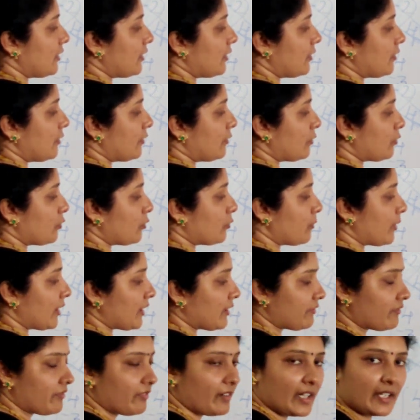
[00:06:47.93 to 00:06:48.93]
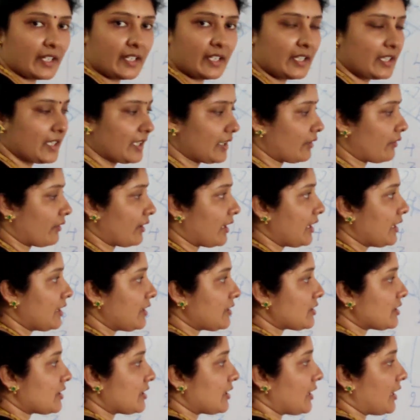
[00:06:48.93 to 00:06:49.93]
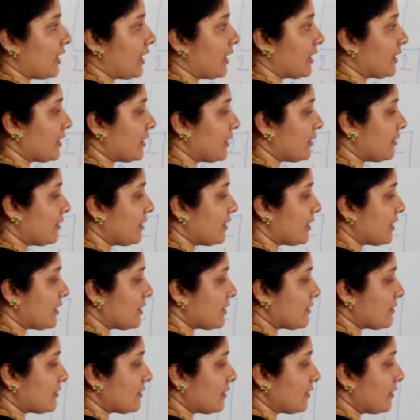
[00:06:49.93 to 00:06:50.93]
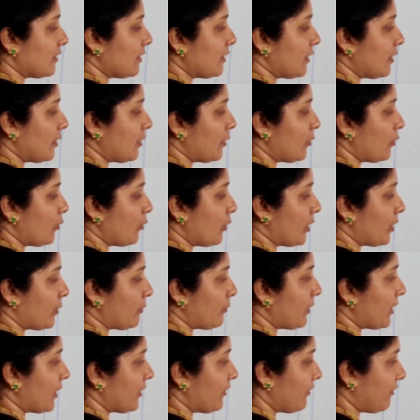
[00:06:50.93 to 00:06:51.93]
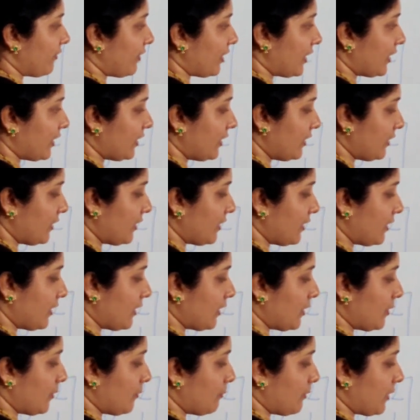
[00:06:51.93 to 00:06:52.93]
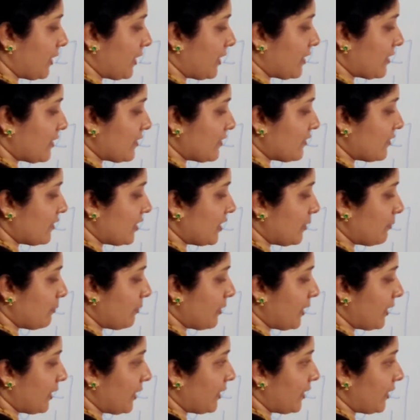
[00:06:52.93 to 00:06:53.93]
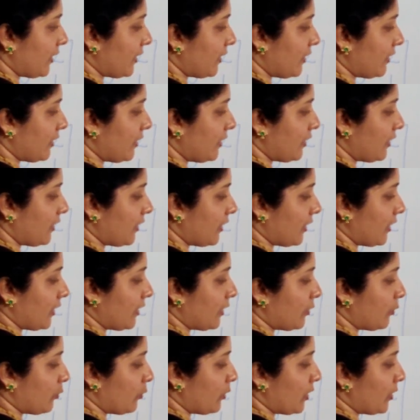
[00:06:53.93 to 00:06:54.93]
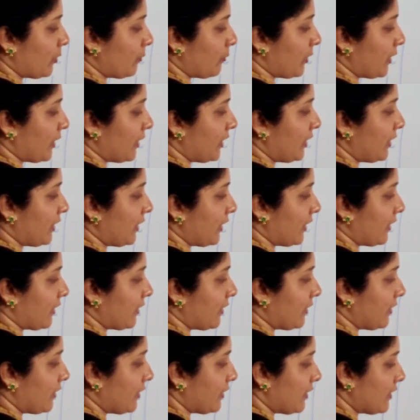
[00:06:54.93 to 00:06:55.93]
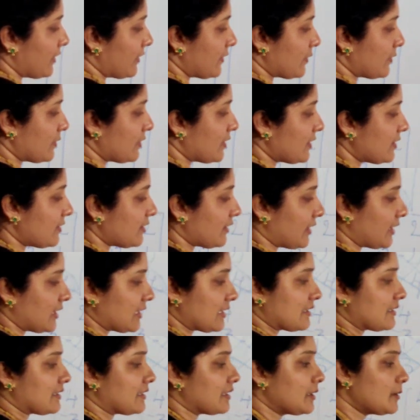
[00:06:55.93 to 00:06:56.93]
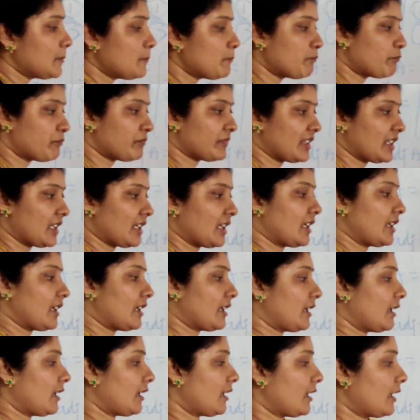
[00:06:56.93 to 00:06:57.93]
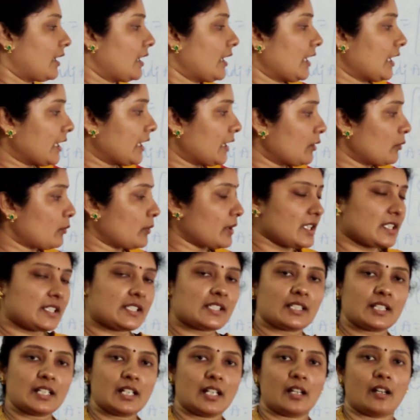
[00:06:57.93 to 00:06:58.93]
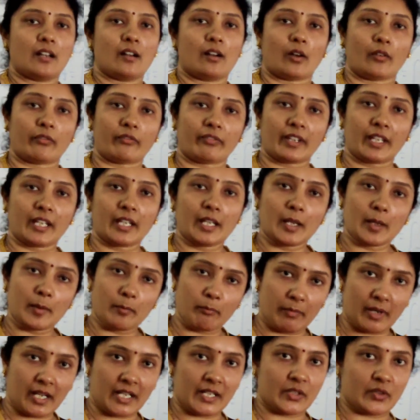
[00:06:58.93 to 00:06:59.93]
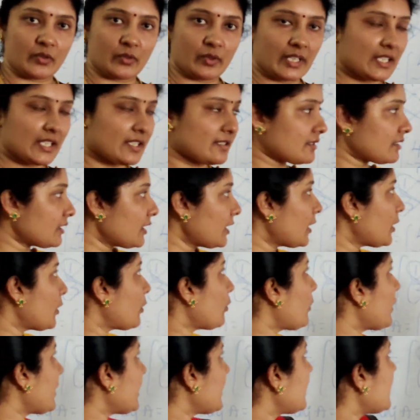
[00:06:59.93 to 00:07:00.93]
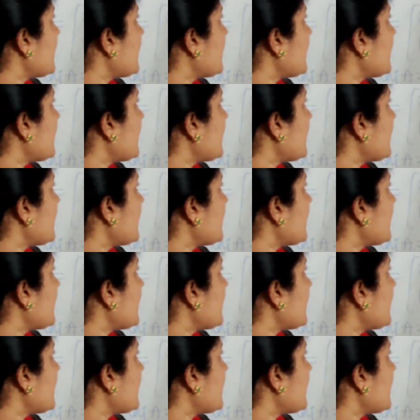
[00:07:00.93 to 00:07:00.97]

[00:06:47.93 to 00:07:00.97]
2 by 5, right? And here it is 1 by 5 minus 3 by 10 and 1 by 10. So this is the inverse of a matrix when the